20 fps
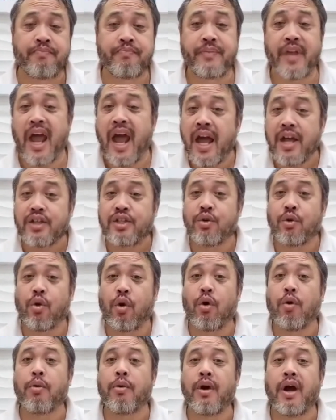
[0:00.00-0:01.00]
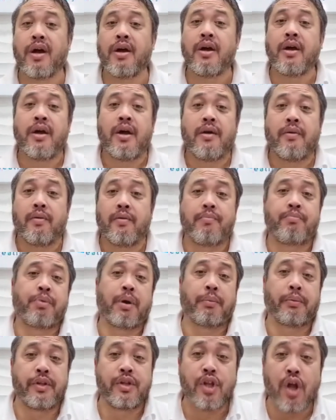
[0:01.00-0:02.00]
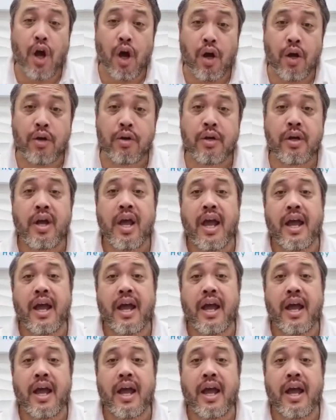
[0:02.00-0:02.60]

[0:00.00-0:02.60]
Now, as you all probably know,